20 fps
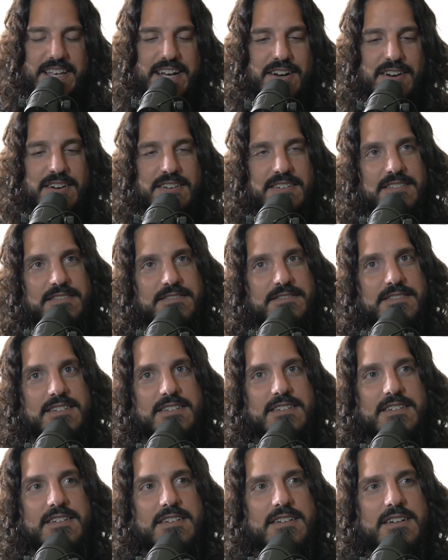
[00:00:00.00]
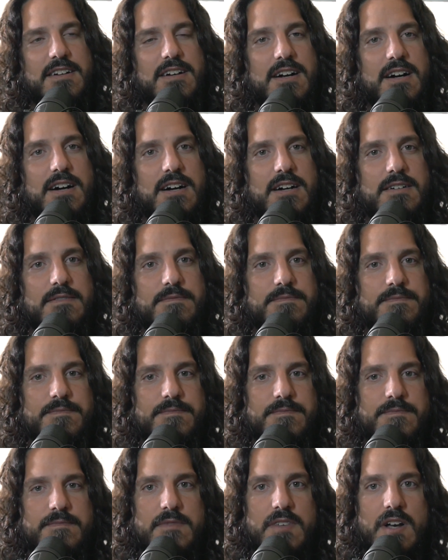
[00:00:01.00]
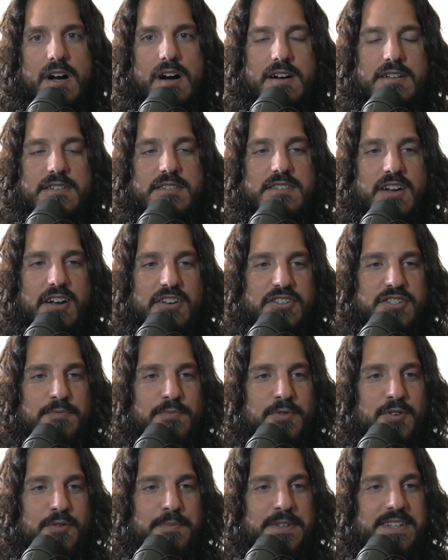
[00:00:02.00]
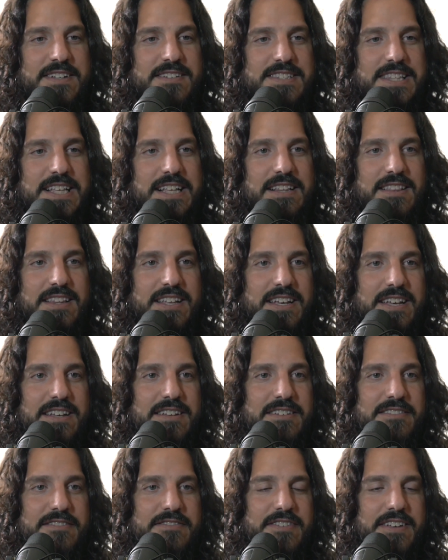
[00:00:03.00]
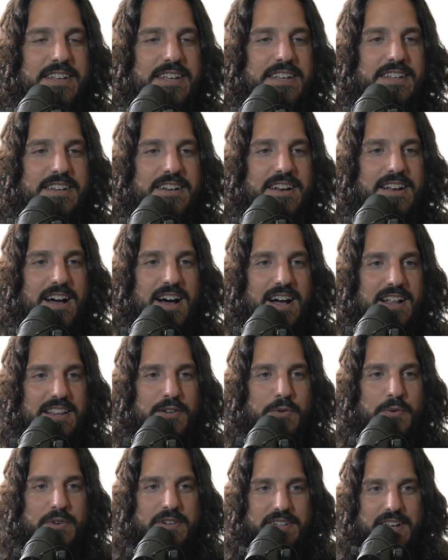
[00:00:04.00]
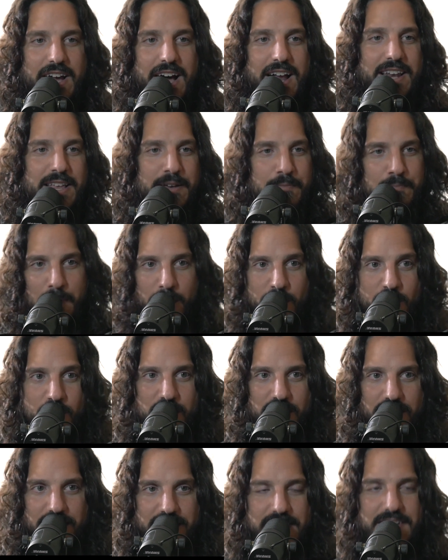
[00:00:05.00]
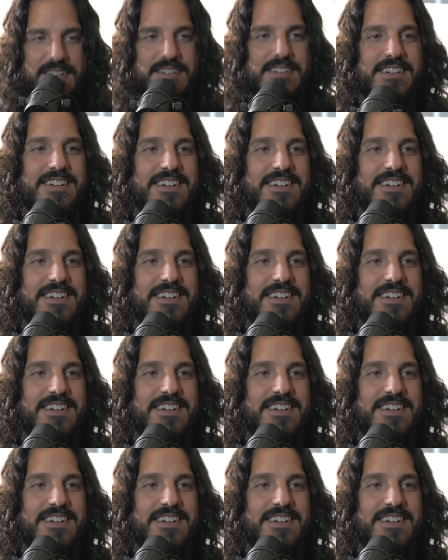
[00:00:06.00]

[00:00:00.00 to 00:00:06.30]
they're untouchable because they live in Hollywood, California,